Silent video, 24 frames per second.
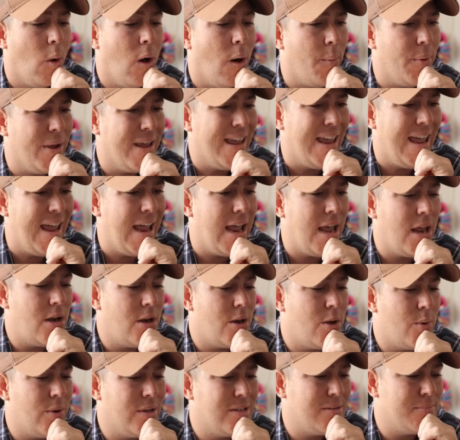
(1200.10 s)
what we can
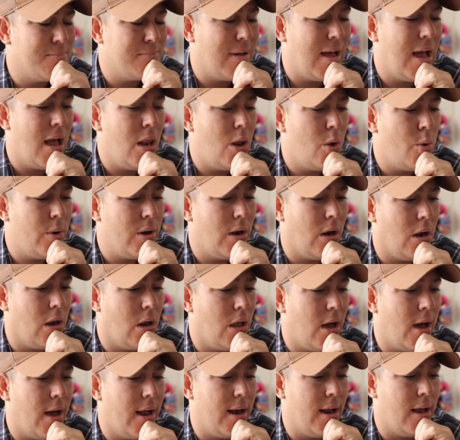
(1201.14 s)
do is Mallow and
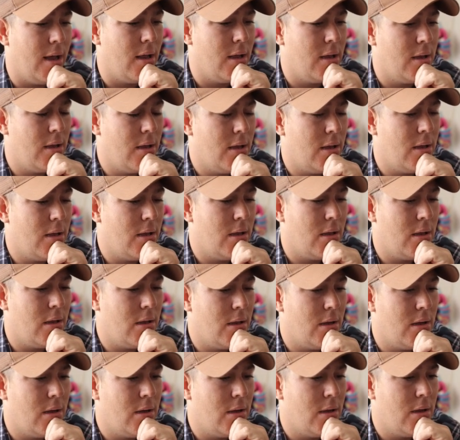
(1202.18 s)
Lana.
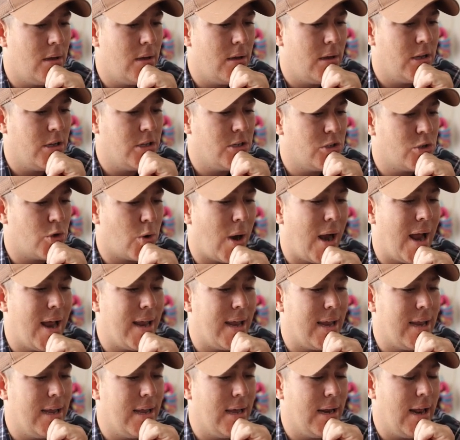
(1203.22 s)
Try
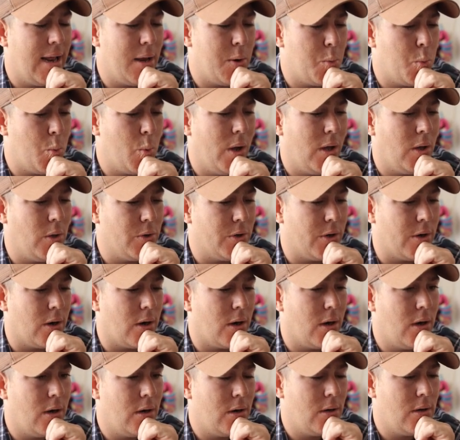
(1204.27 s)
and get a
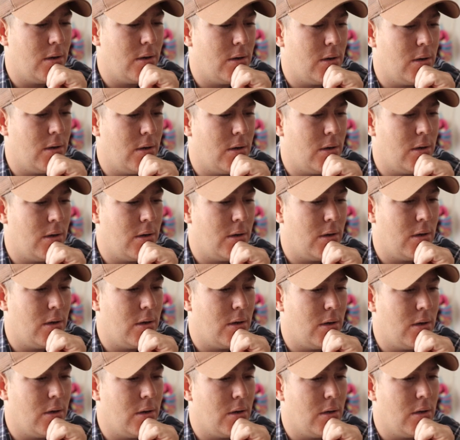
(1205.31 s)
welder.
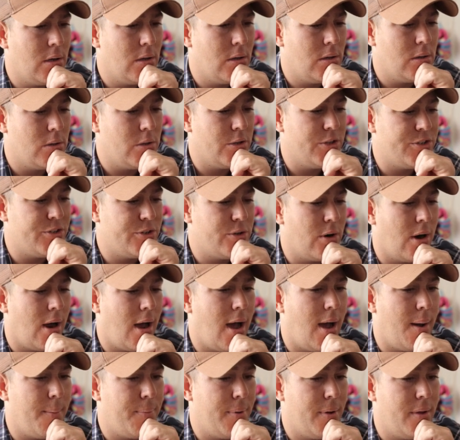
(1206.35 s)
Let's
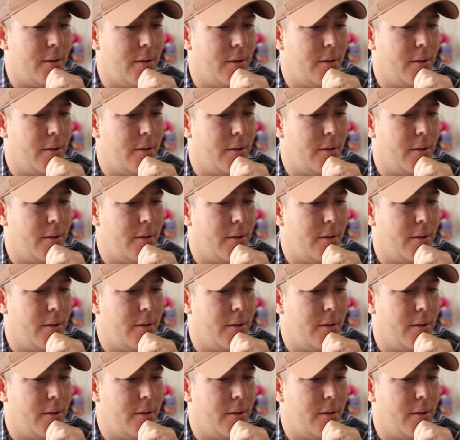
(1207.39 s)
drop